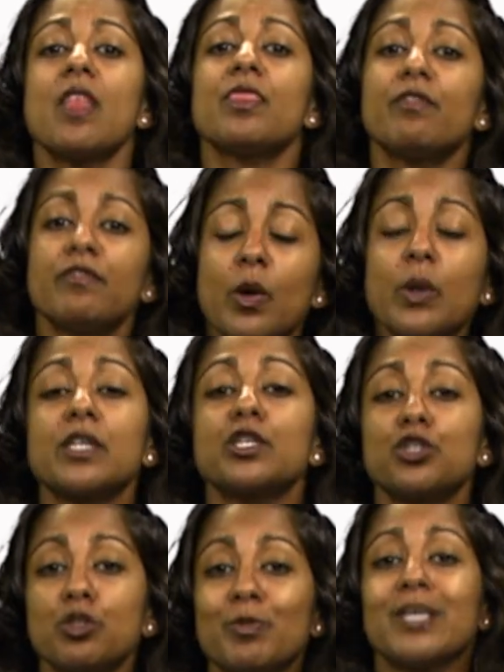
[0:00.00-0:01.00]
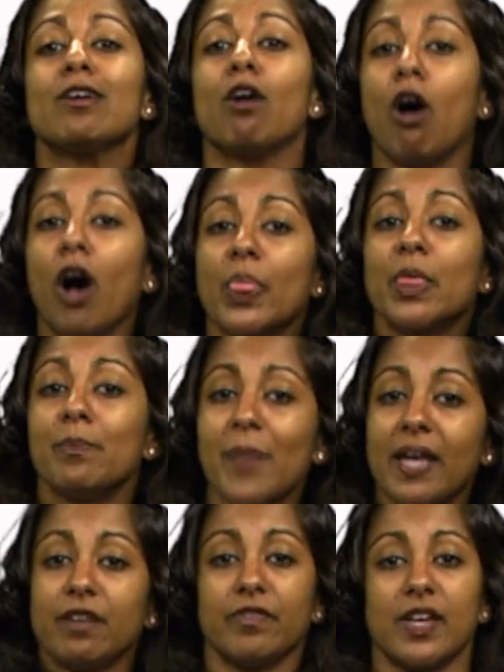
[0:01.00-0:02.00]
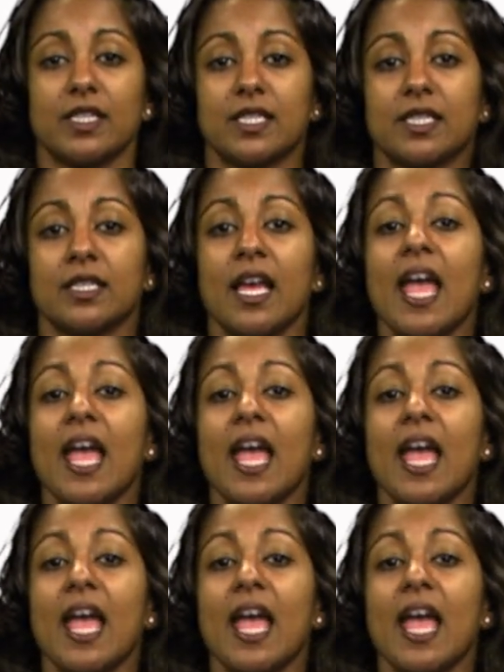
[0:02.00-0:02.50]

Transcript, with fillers: The focus should be on the benefits.